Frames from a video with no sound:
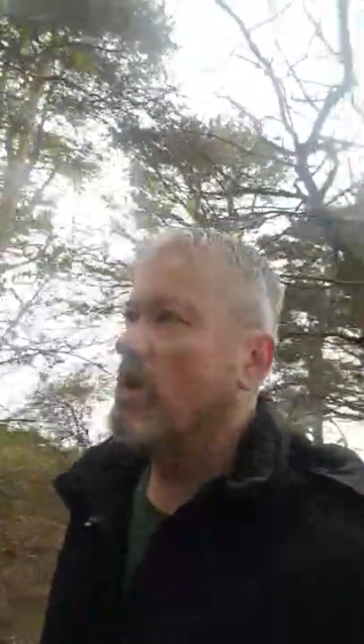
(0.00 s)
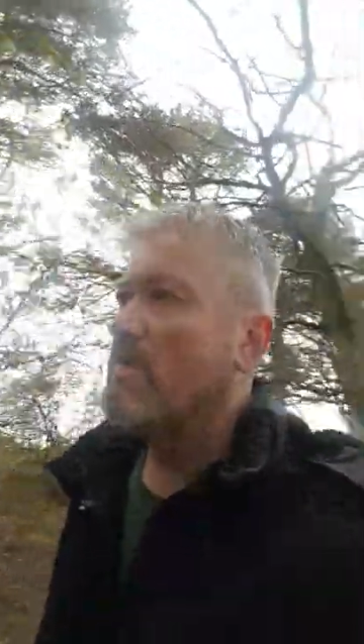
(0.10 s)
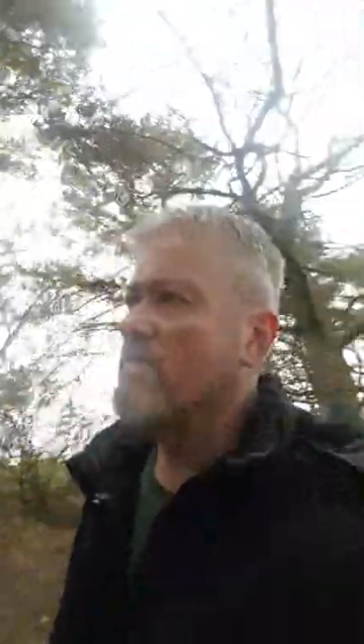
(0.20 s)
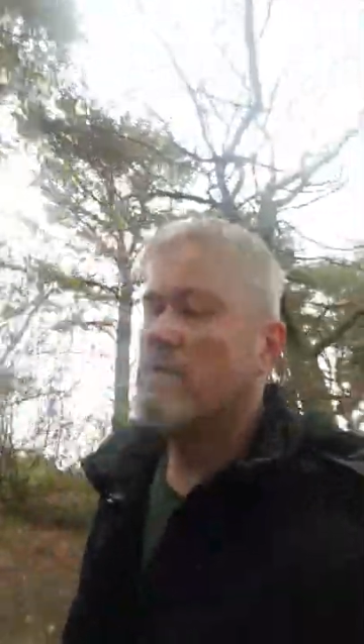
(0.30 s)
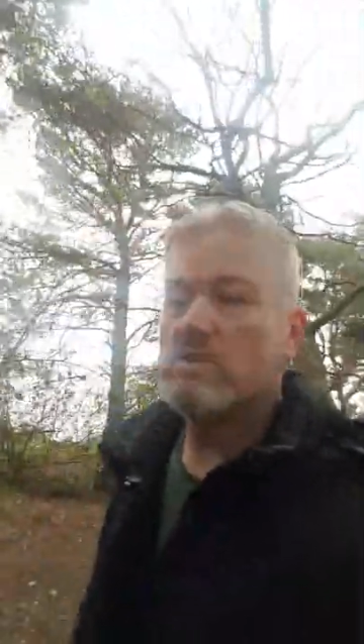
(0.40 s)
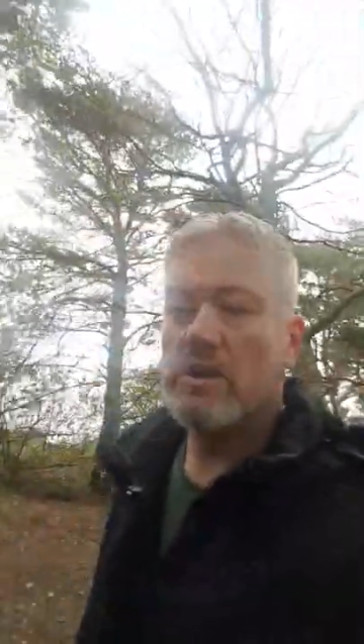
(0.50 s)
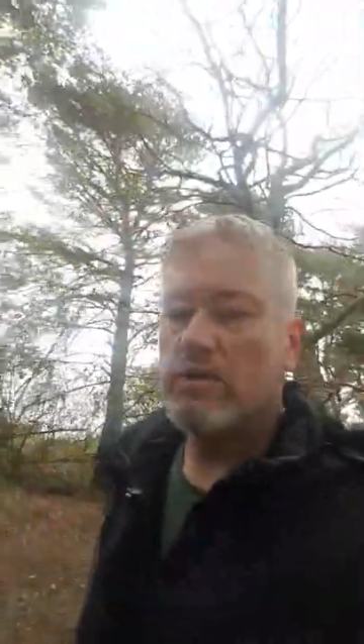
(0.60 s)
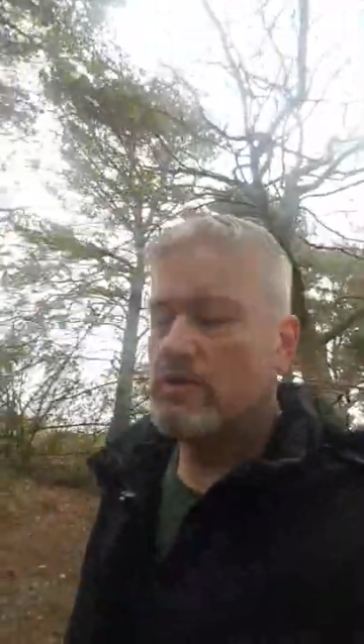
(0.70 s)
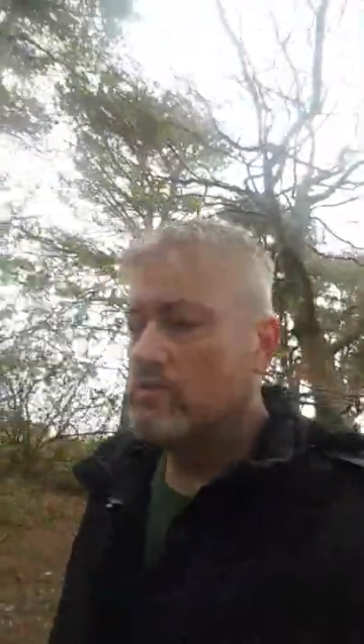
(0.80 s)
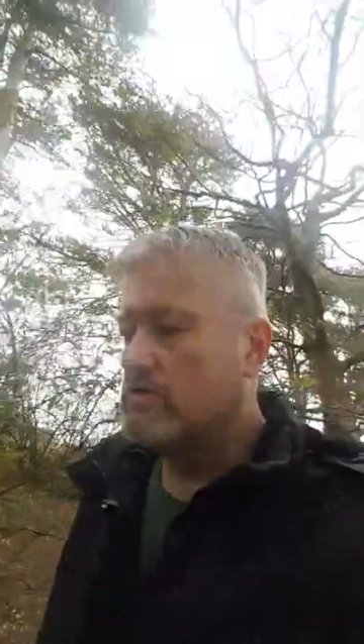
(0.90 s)
whatever
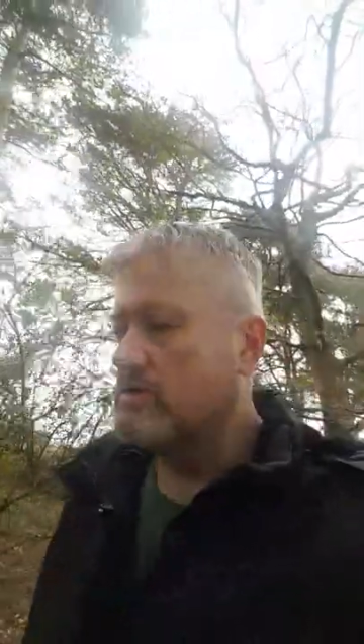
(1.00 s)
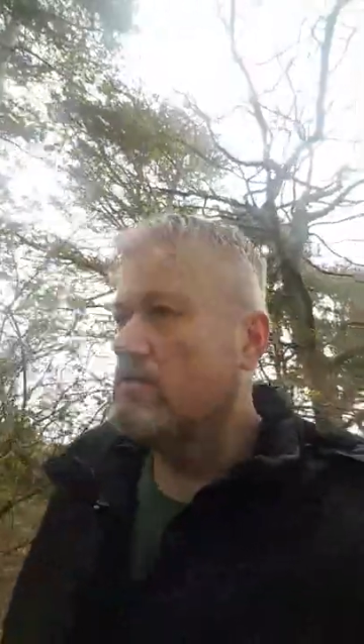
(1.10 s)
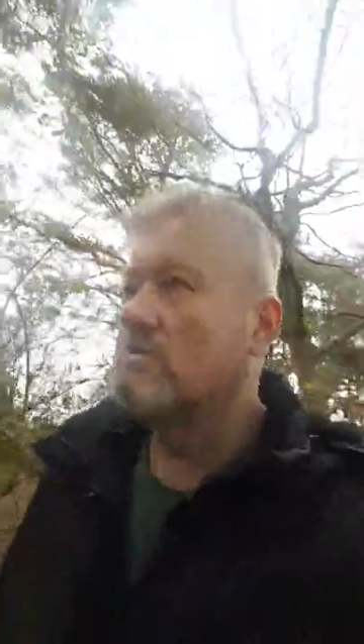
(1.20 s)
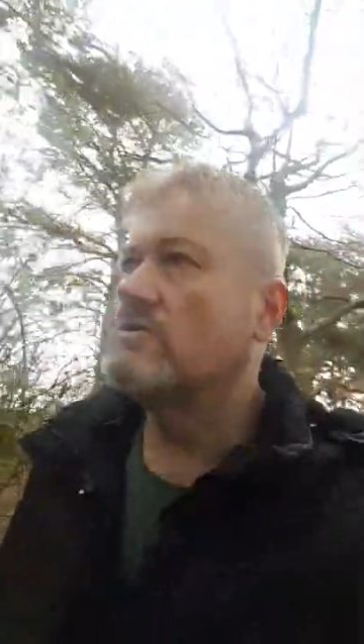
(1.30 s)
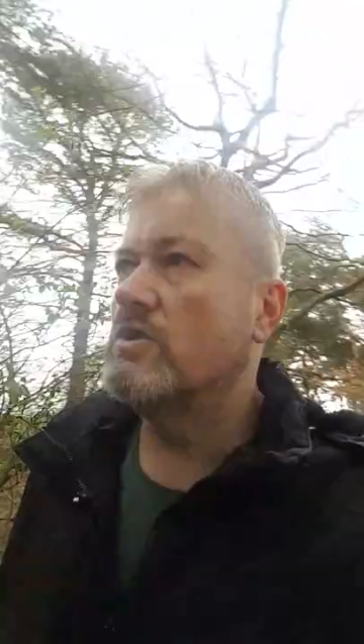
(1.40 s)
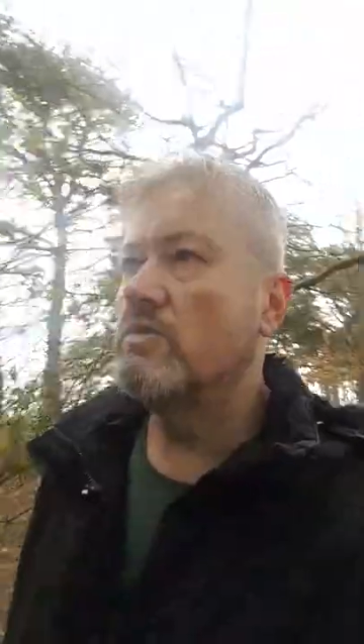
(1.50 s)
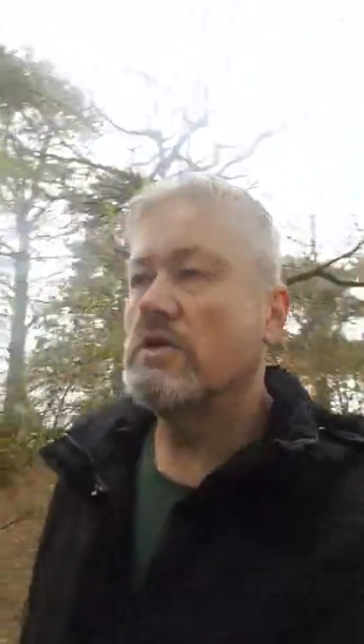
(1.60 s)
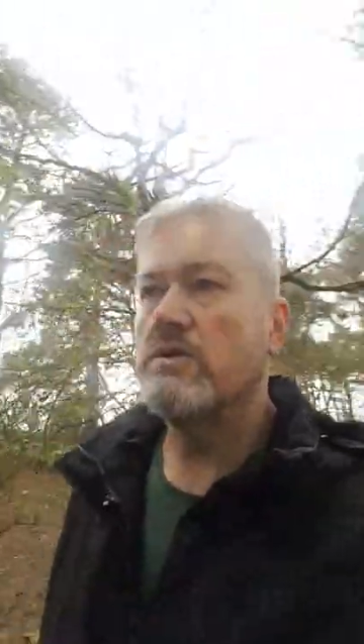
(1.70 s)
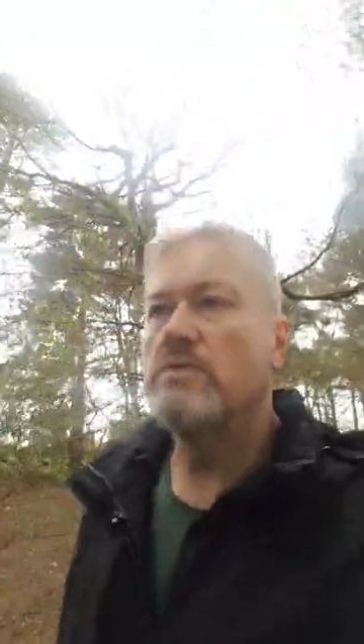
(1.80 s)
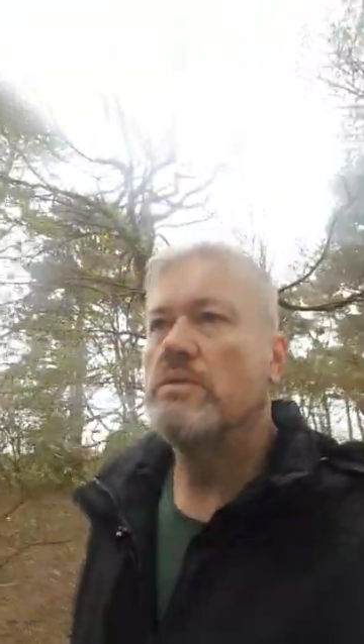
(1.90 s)
materials
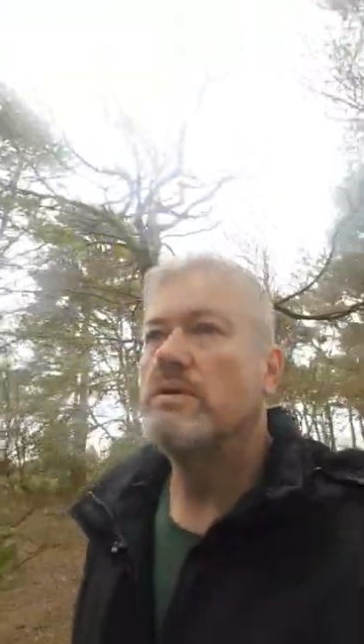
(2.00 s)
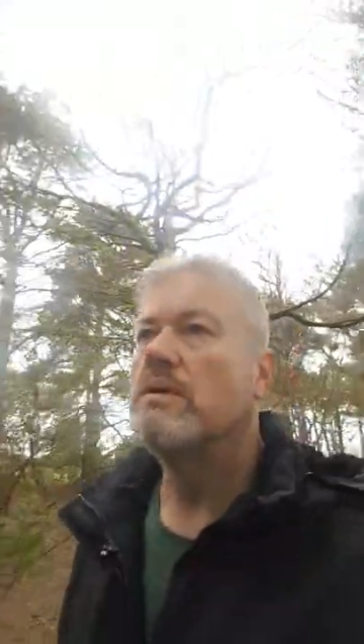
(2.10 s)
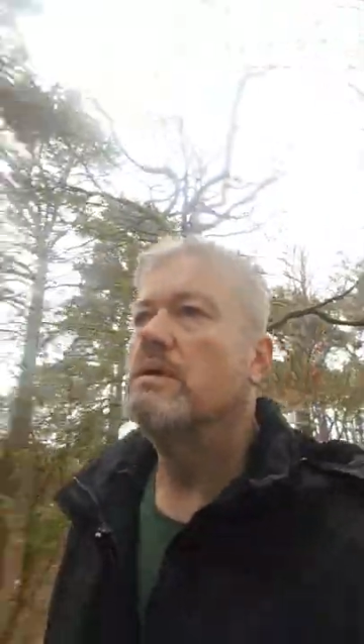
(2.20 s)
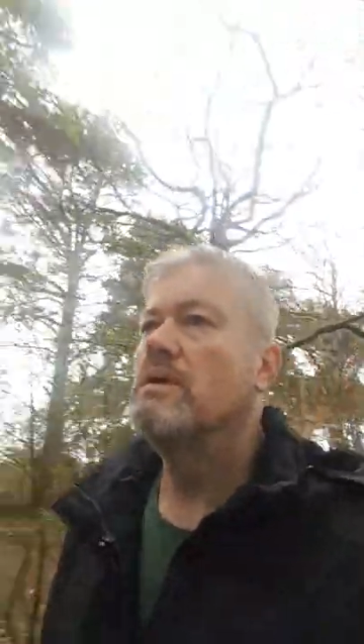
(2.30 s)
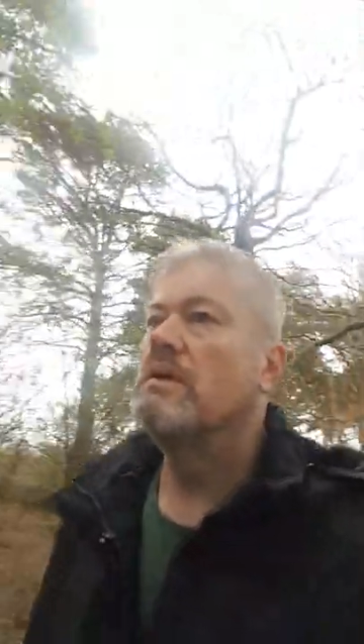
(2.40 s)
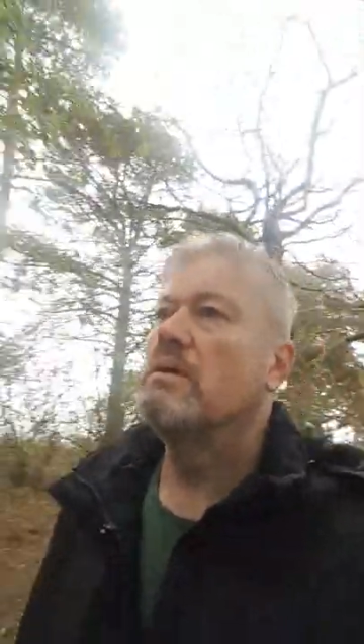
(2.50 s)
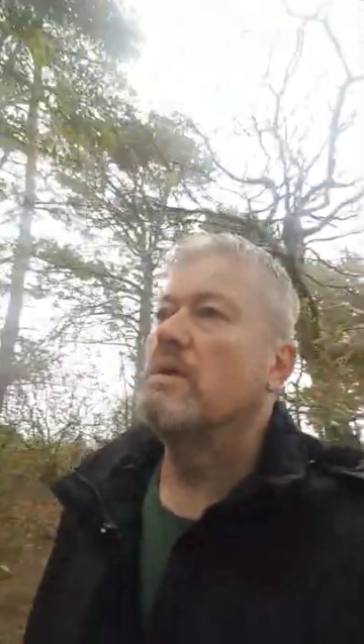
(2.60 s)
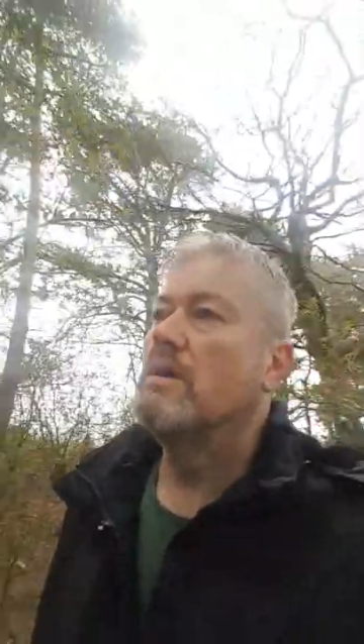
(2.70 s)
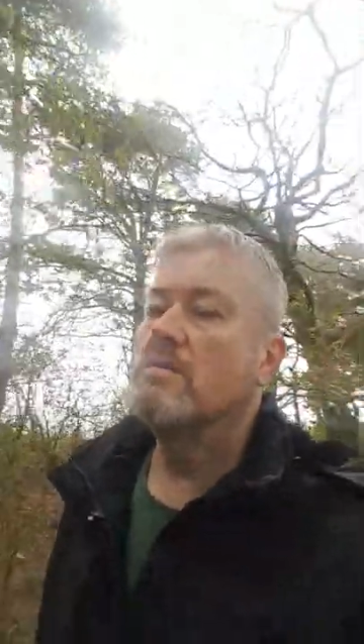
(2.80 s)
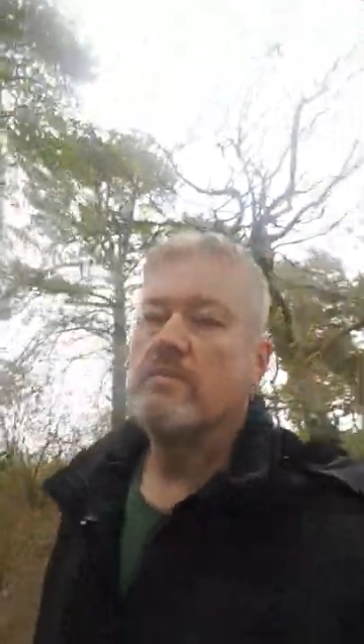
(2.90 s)
suit you
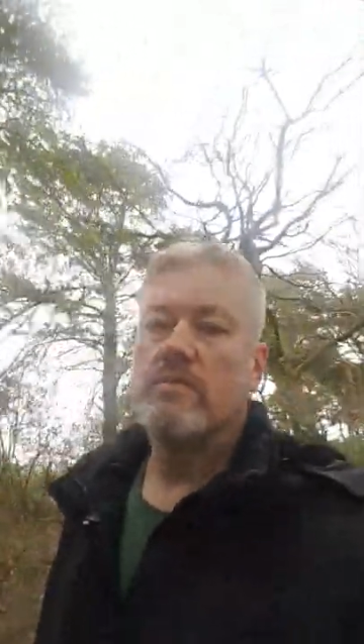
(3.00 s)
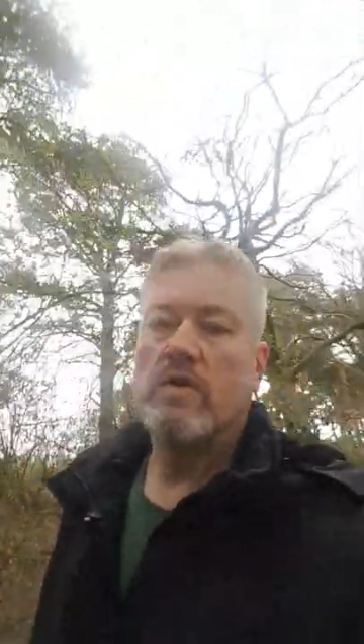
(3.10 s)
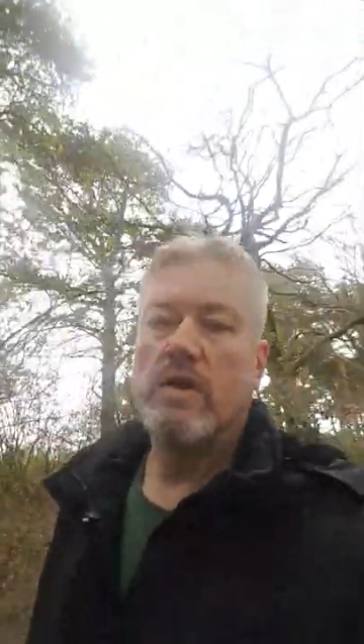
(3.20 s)
um,